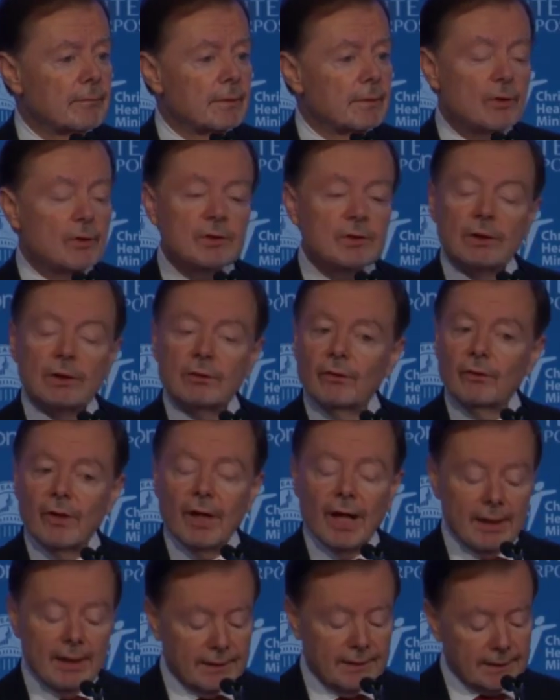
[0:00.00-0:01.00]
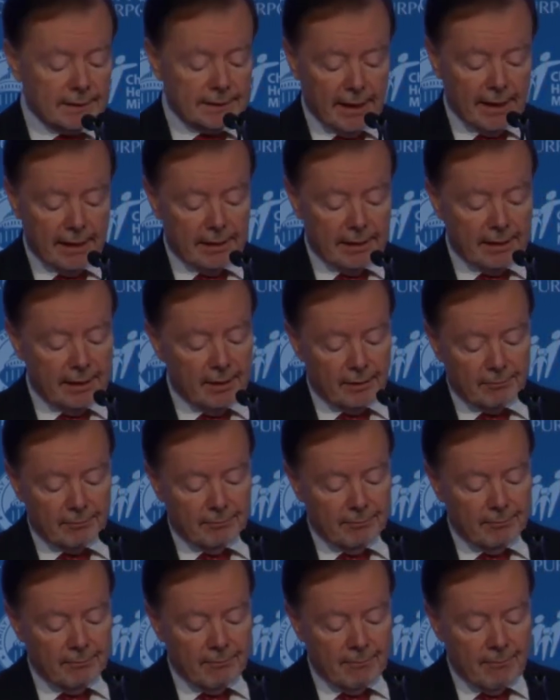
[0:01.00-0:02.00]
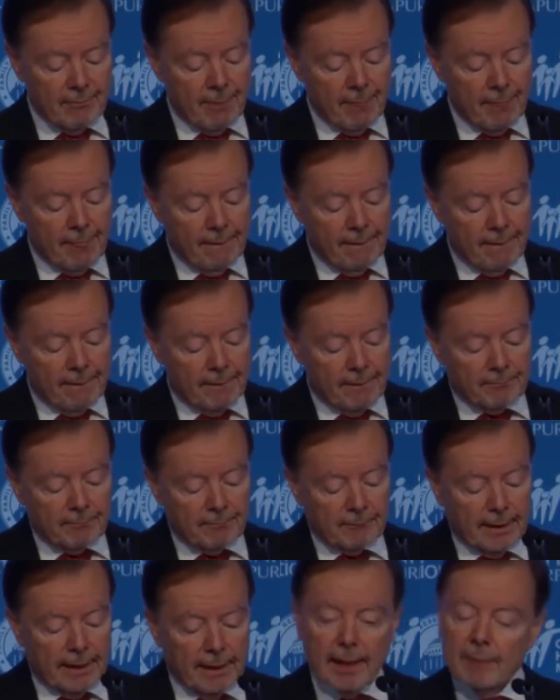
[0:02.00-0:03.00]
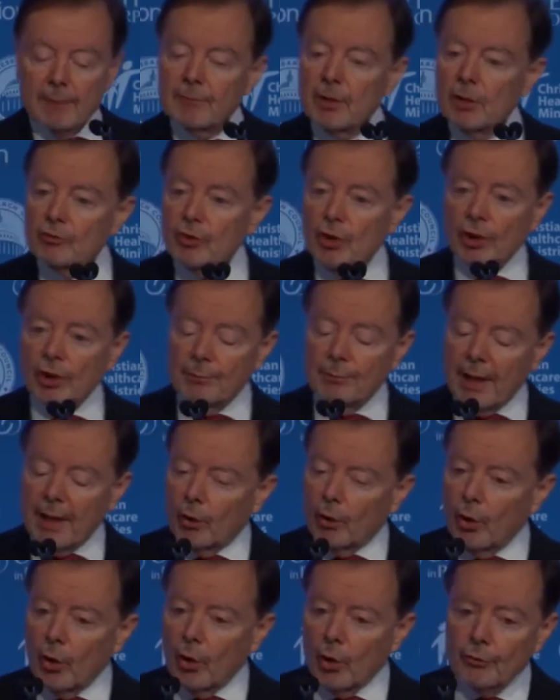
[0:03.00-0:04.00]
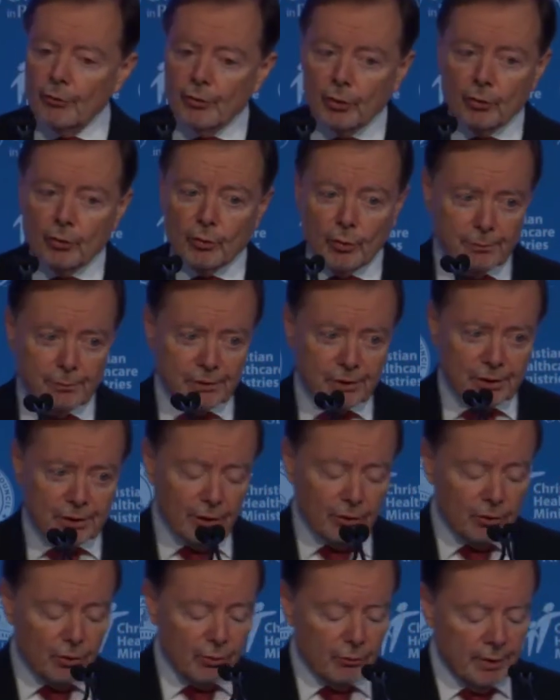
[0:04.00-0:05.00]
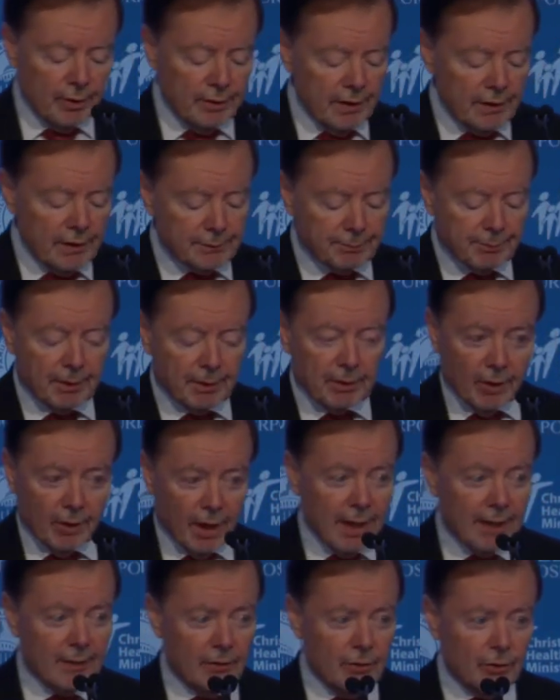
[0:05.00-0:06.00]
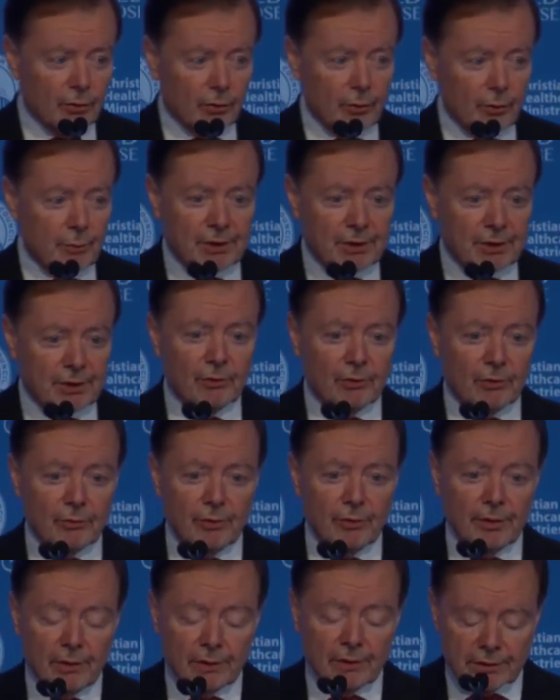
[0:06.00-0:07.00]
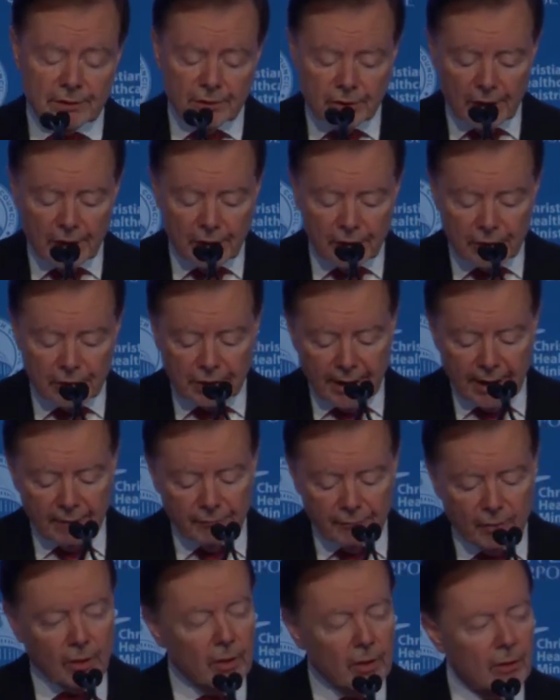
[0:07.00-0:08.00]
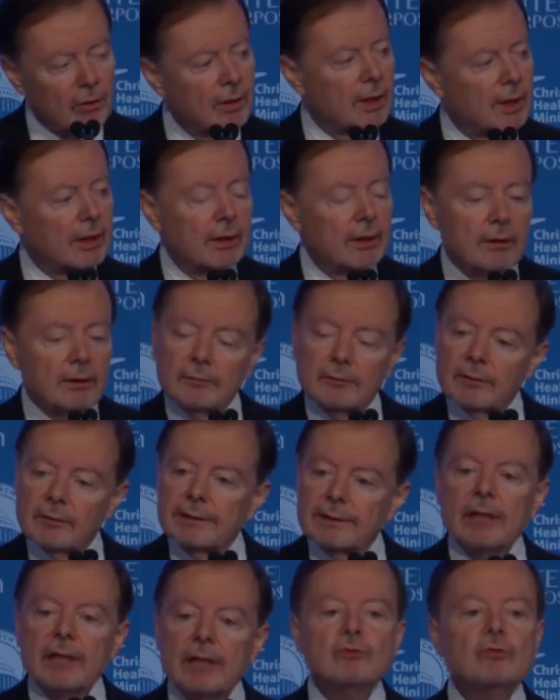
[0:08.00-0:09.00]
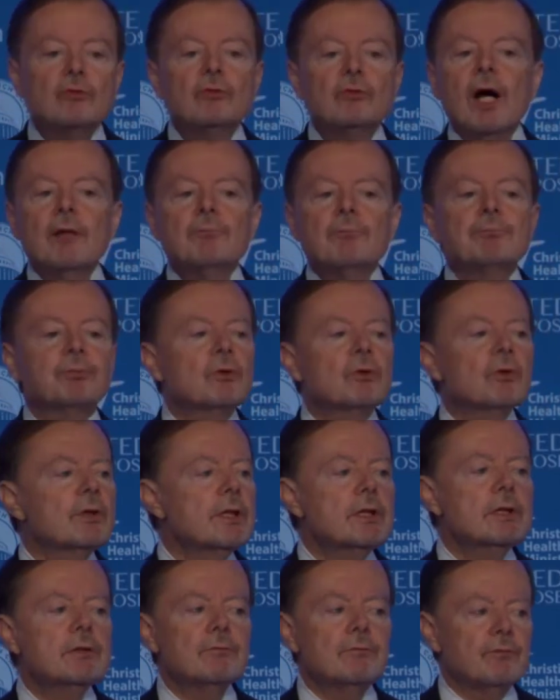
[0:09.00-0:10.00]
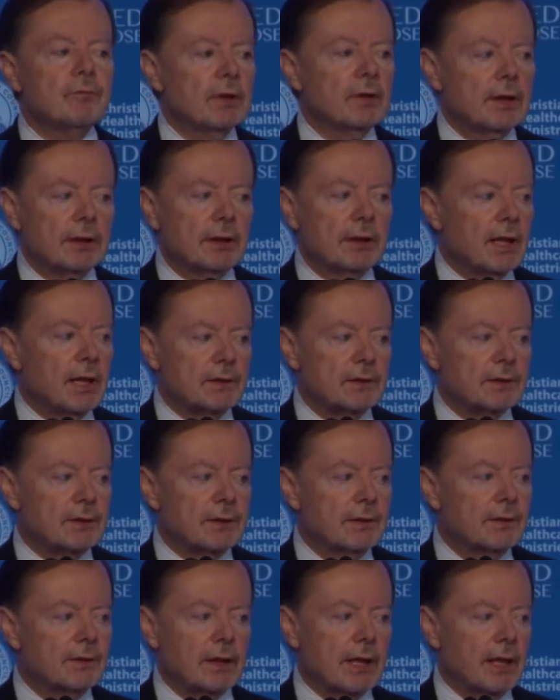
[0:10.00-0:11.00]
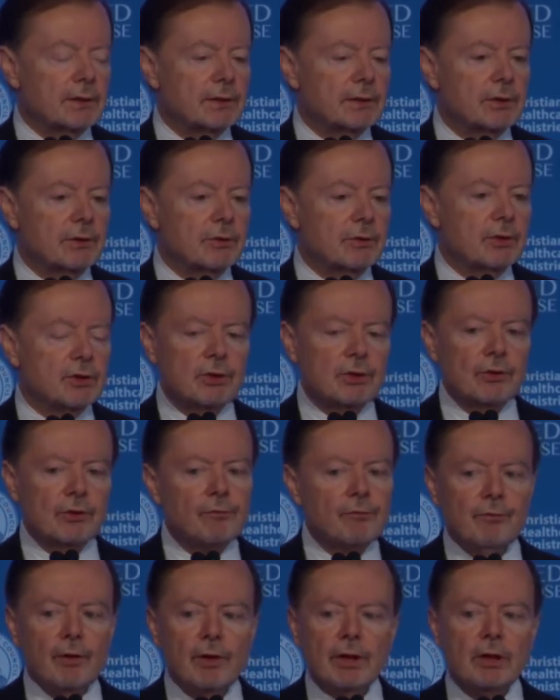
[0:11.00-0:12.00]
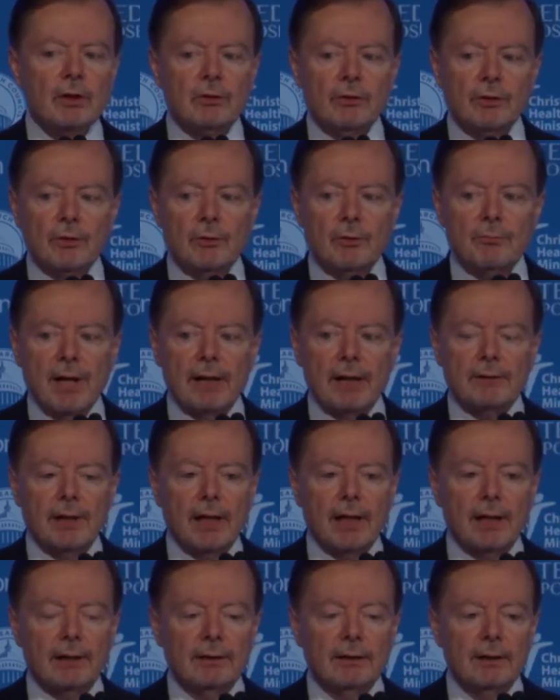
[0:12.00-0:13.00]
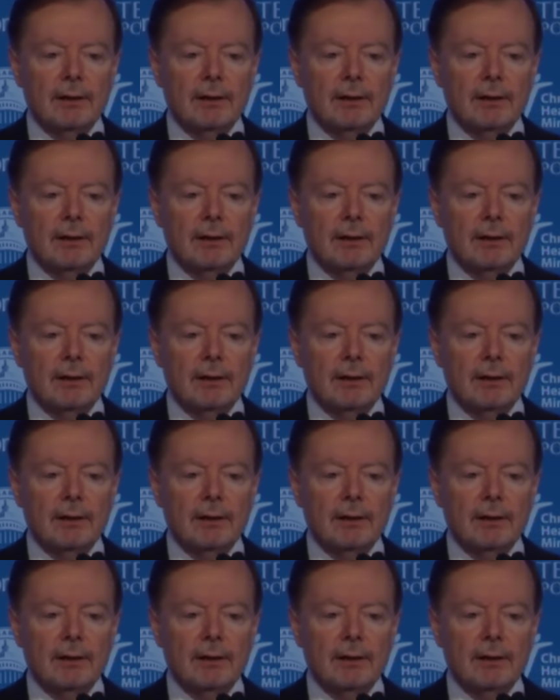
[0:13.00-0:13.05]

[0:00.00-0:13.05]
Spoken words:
There's a lot at stake here. And I'm not talking about all the groups that are doing this, but a lot of the groups that are doing this to Judge Kavanaugh, they do not believe in the Constitution. They're very clear about that.